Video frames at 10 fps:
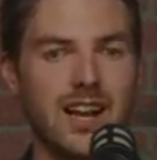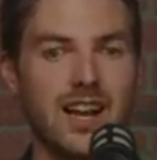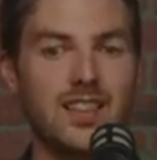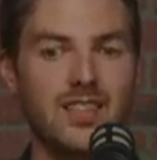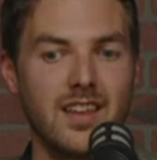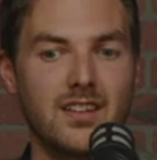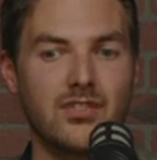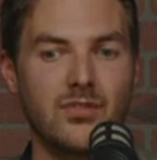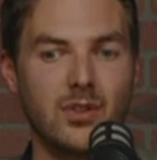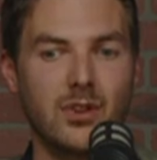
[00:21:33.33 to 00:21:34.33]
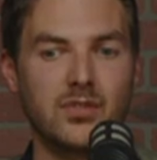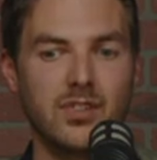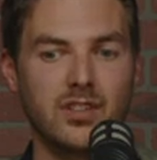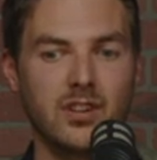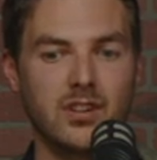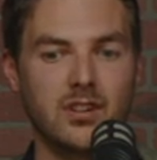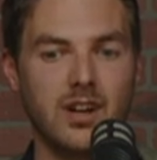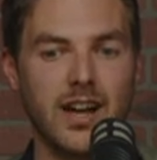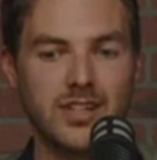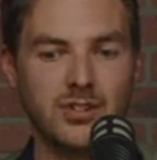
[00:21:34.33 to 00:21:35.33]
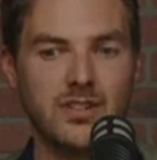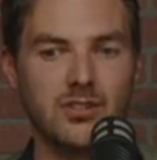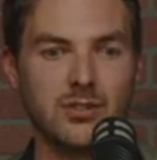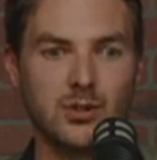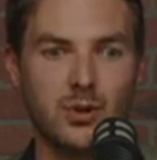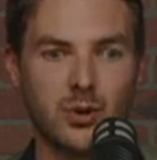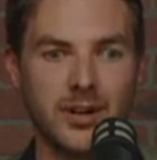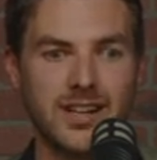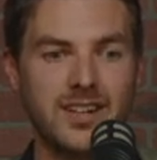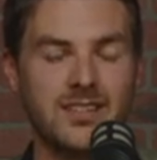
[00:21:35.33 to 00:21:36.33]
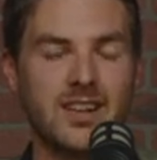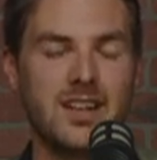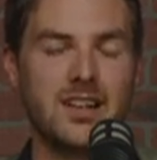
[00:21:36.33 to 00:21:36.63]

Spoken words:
And I think for those of us that are high achievers, goal-oriented,